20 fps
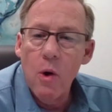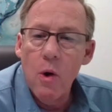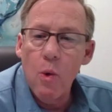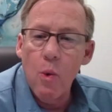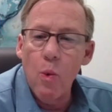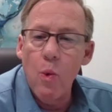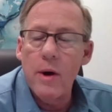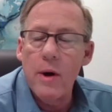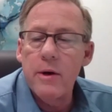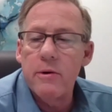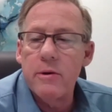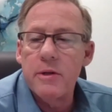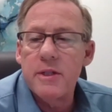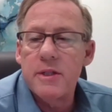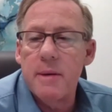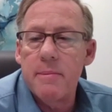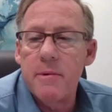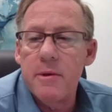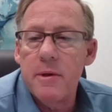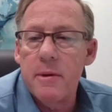what are
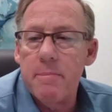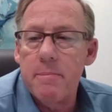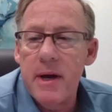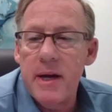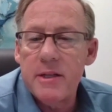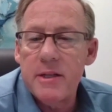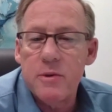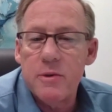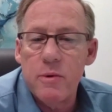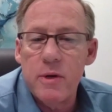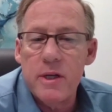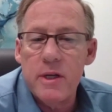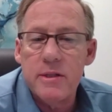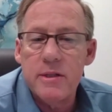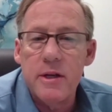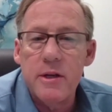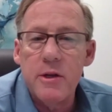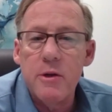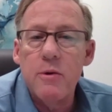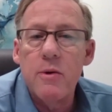some of the best ways
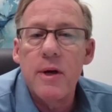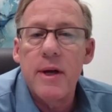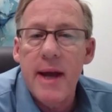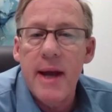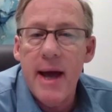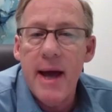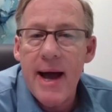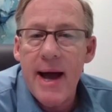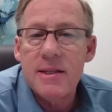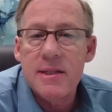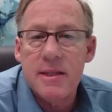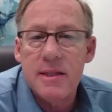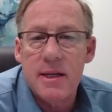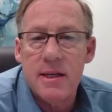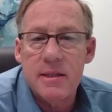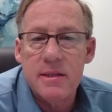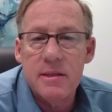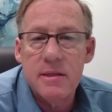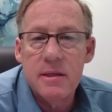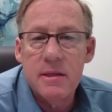that you can
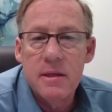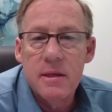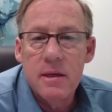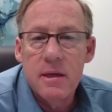access